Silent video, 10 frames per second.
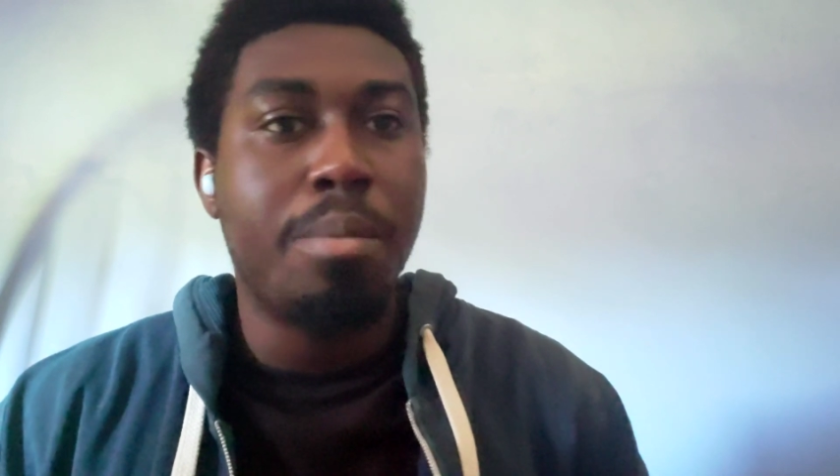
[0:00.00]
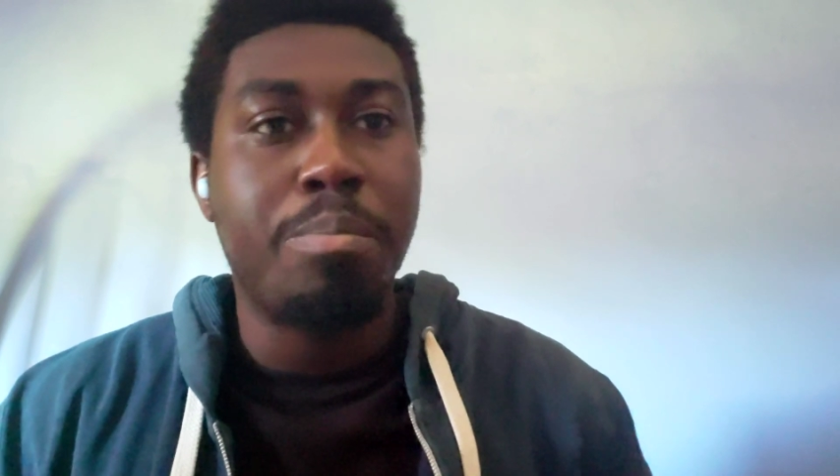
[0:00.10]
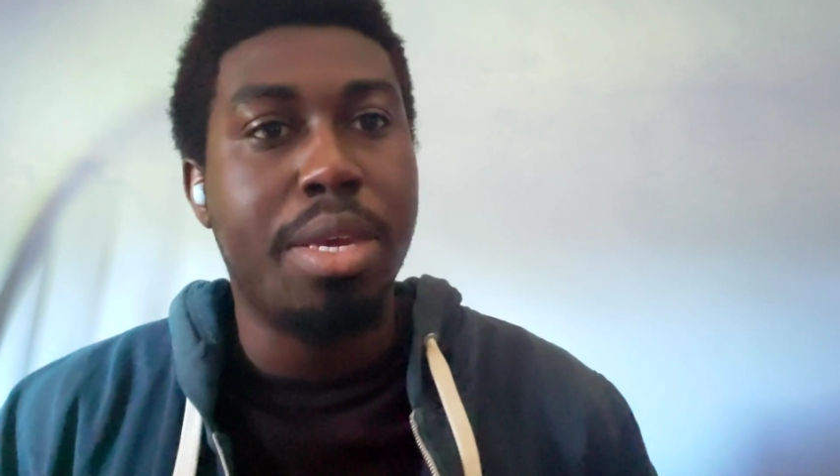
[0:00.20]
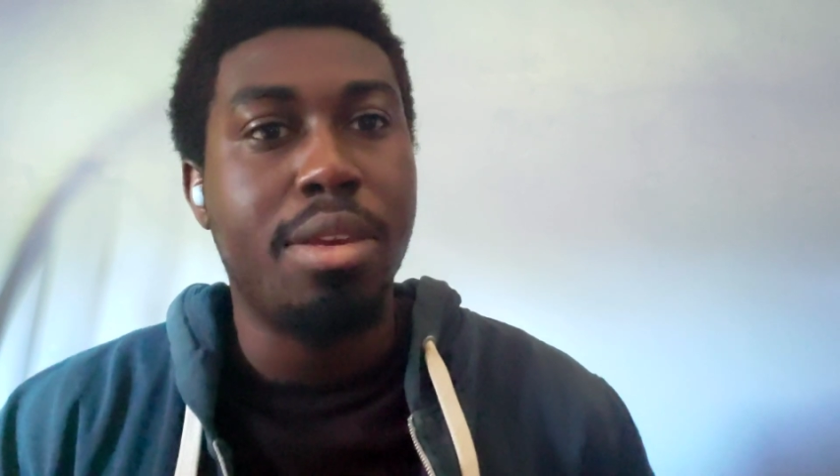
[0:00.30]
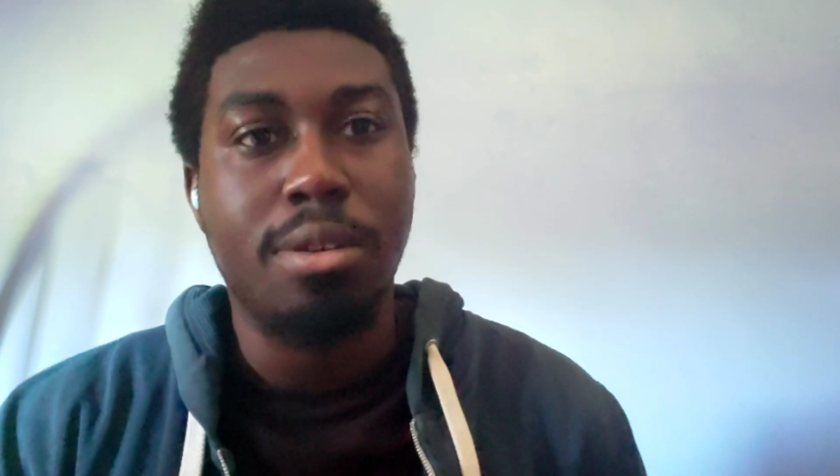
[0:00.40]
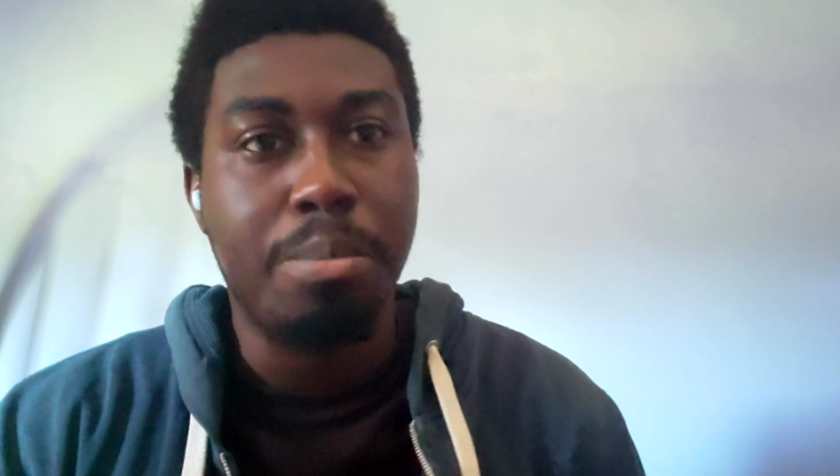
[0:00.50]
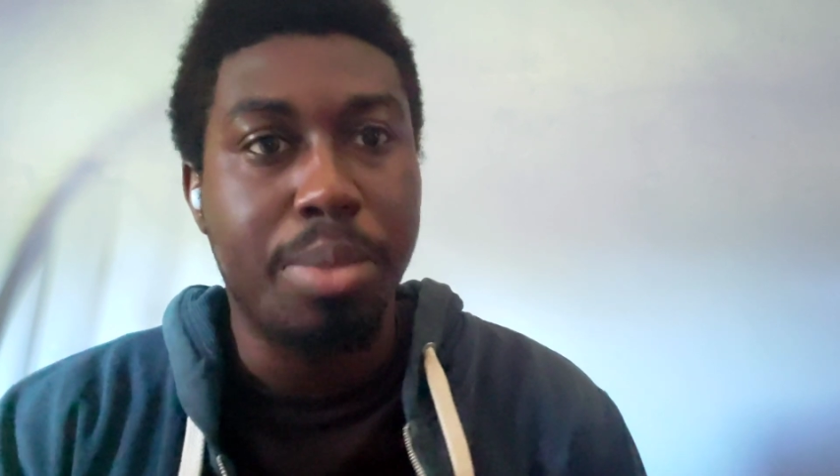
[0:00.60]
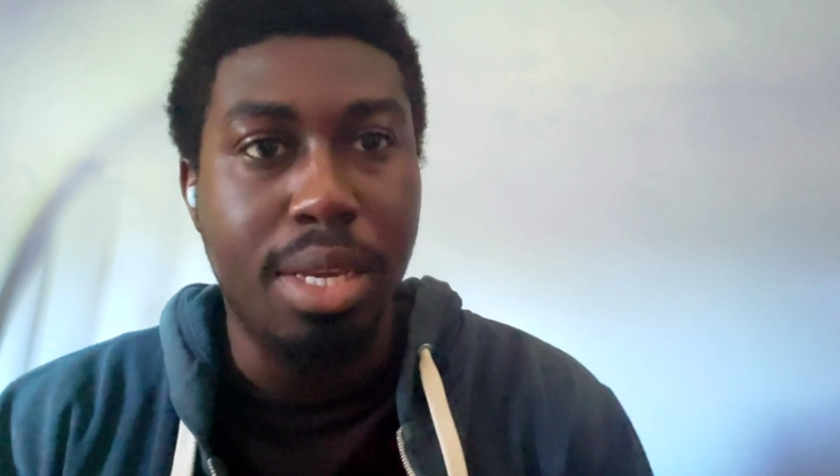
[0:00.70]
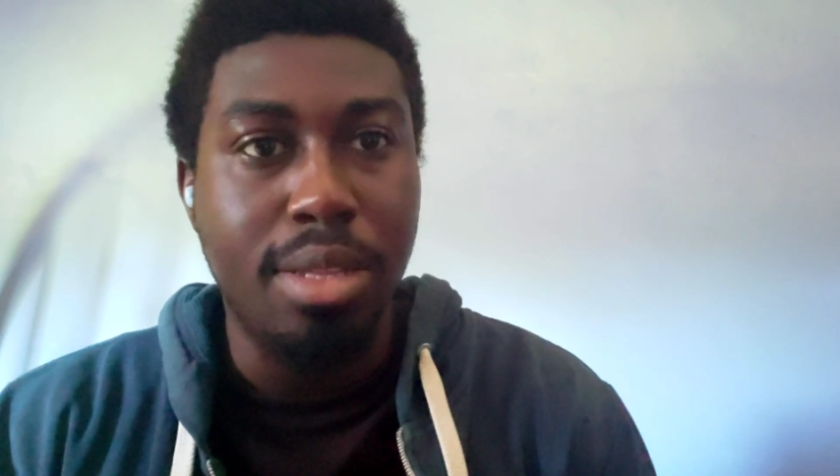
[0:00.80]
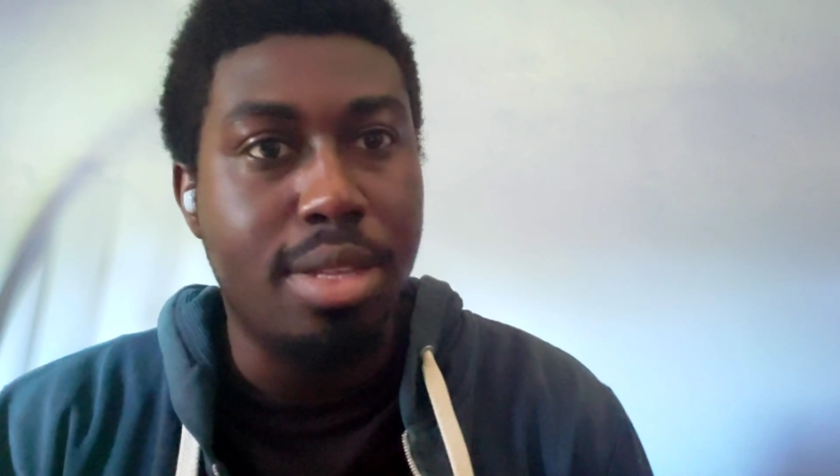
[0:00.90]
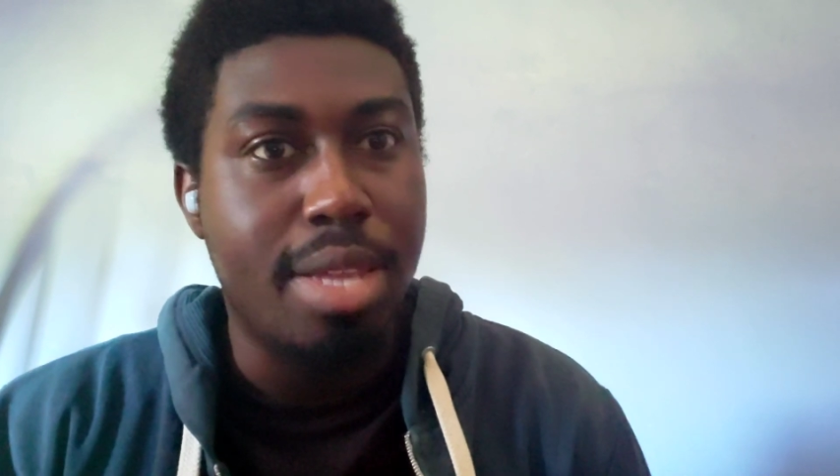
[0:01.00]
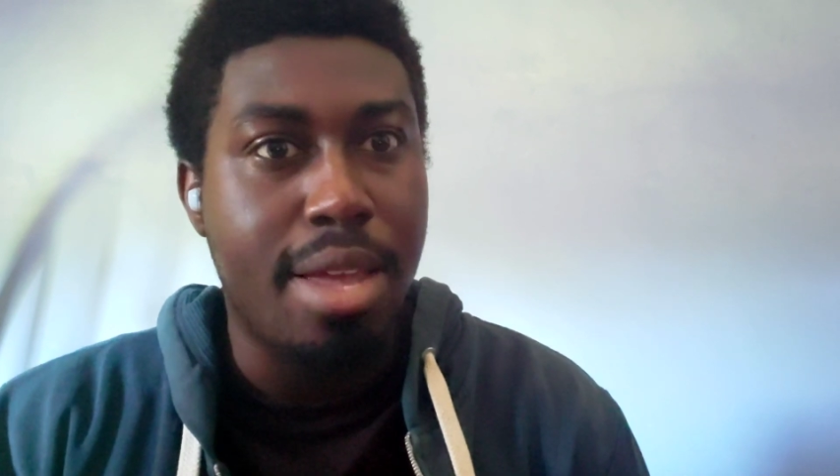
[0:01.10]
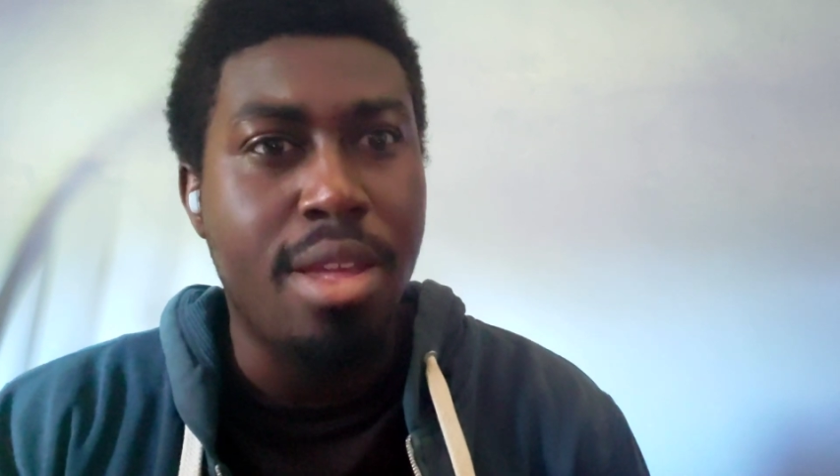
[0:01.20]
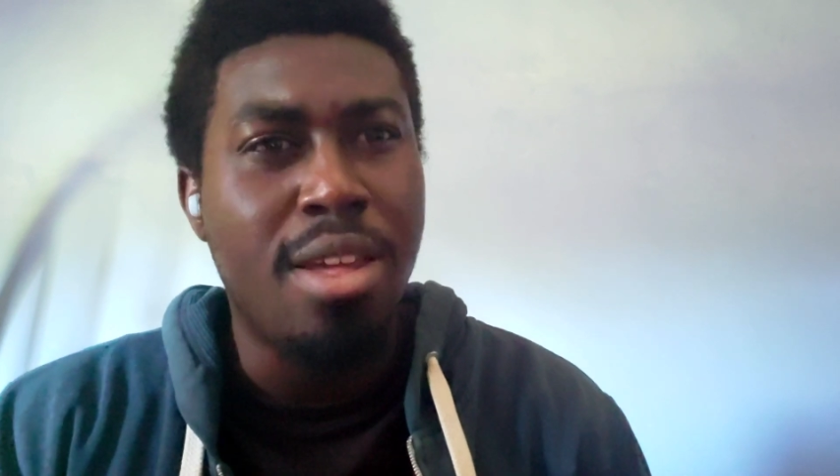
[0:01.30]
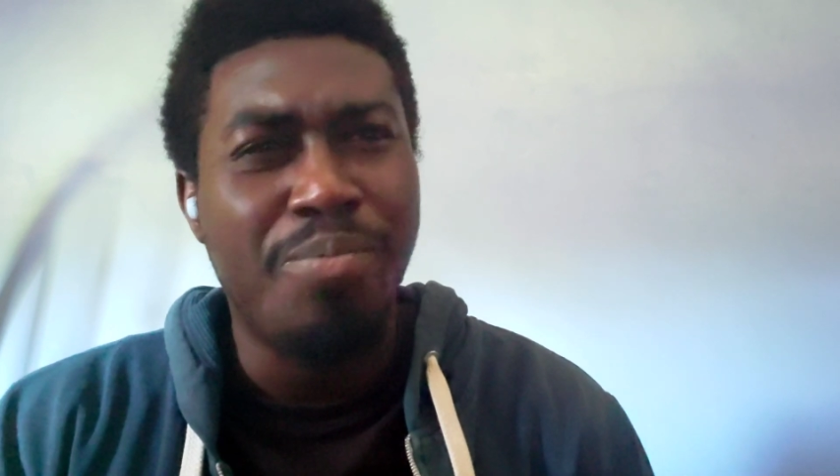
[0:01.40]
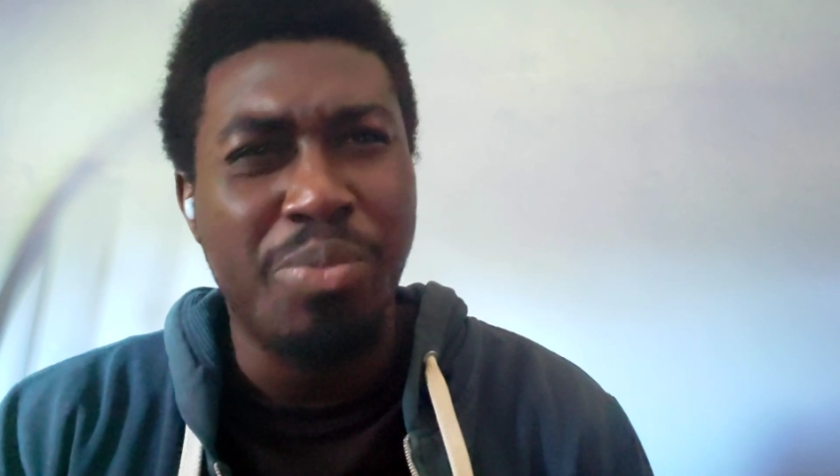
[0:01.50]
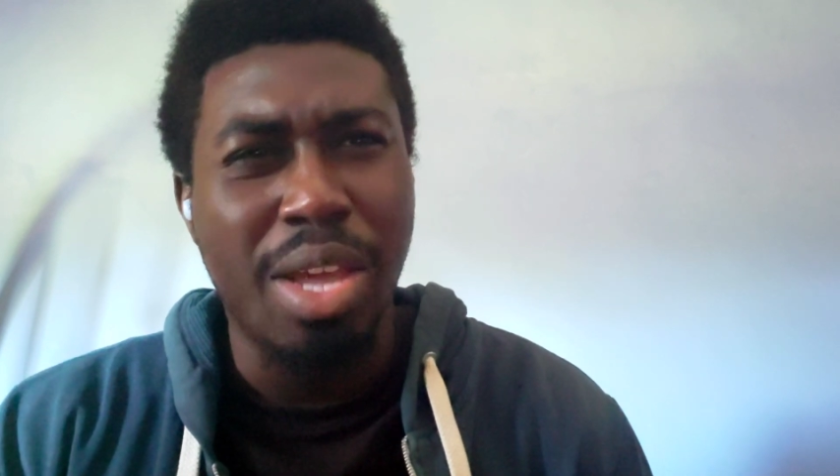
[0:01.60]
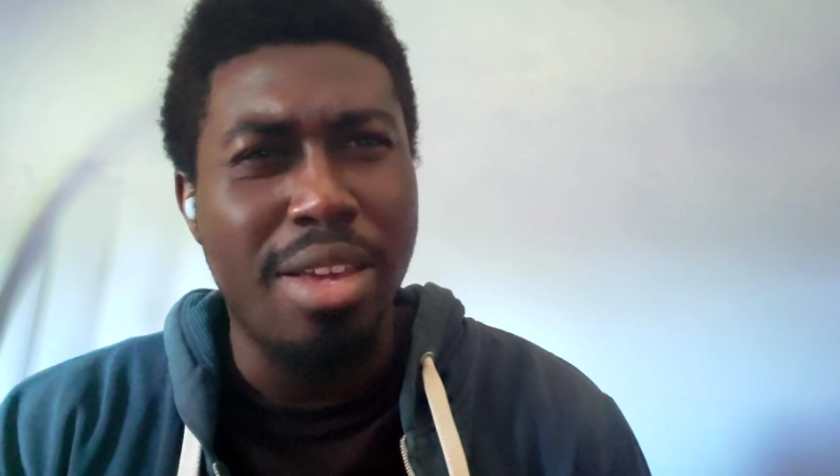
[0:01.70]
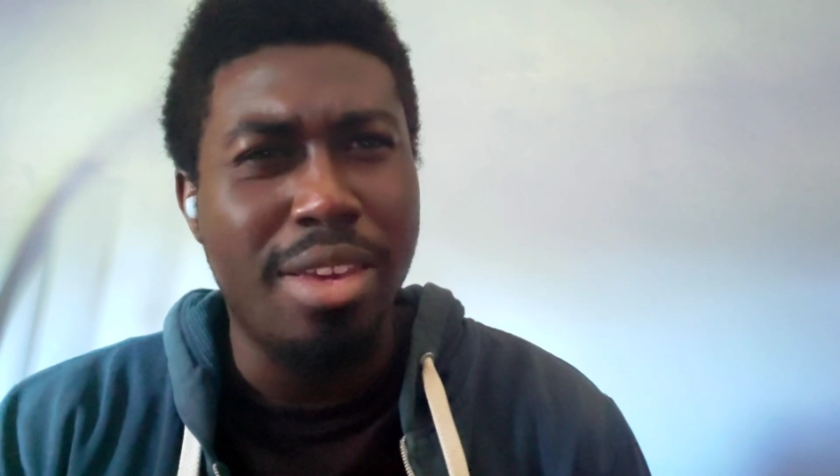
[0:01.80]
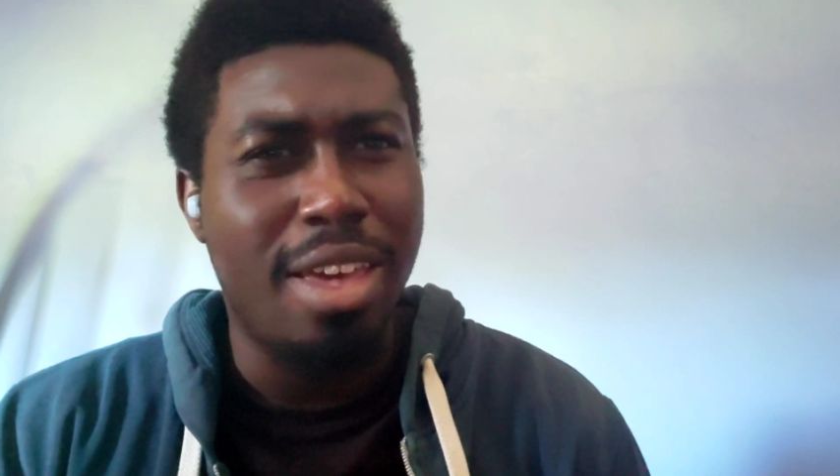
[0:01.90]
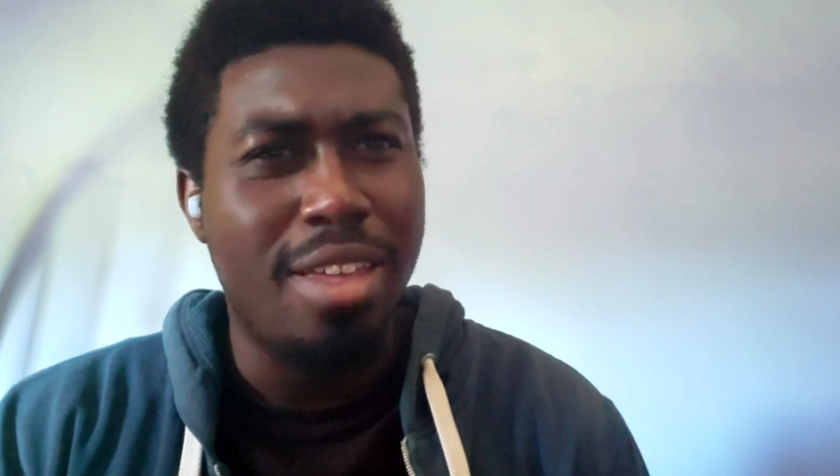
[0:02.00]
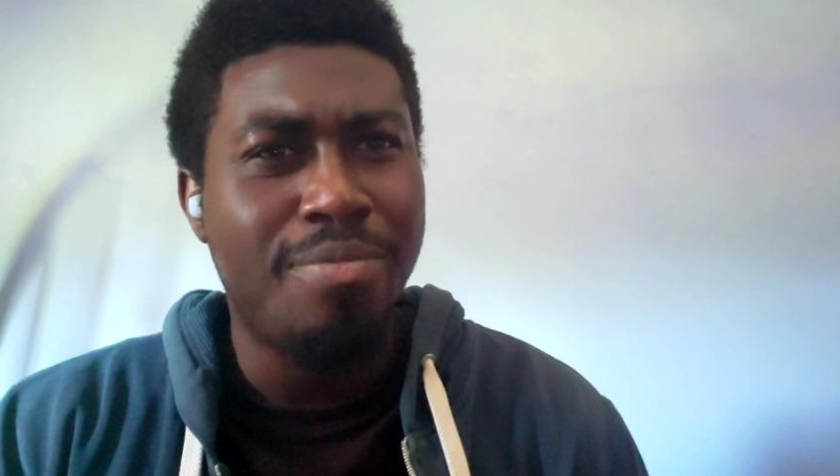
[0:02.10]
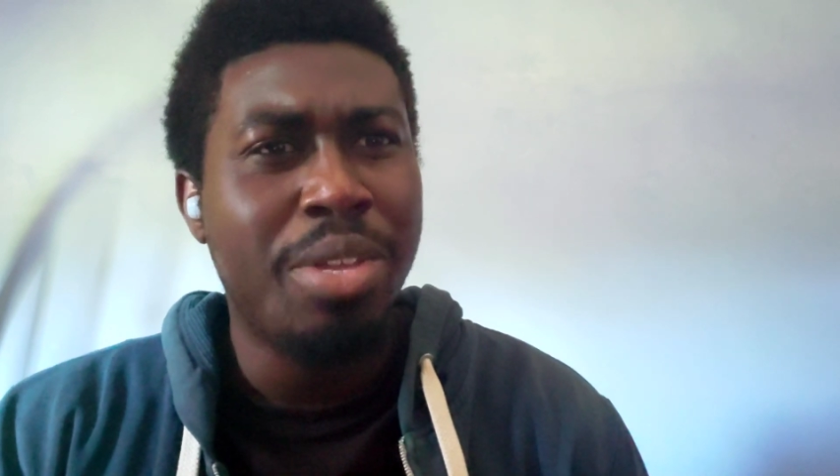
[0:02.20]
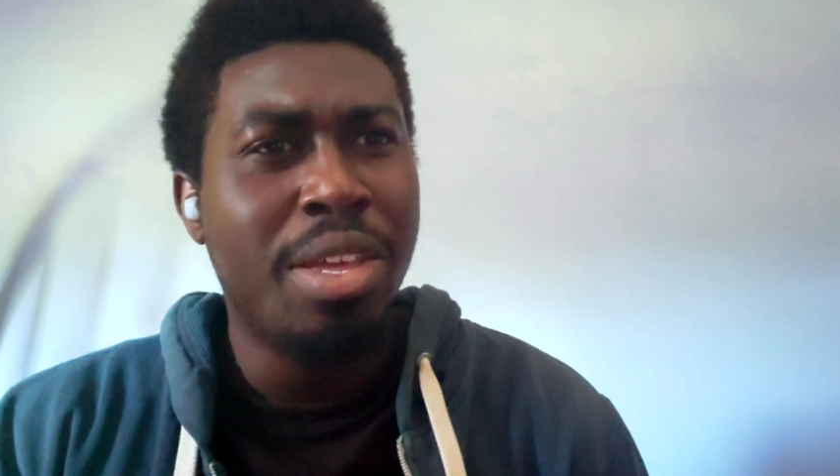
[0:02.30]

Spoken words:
being completely dead, not yet.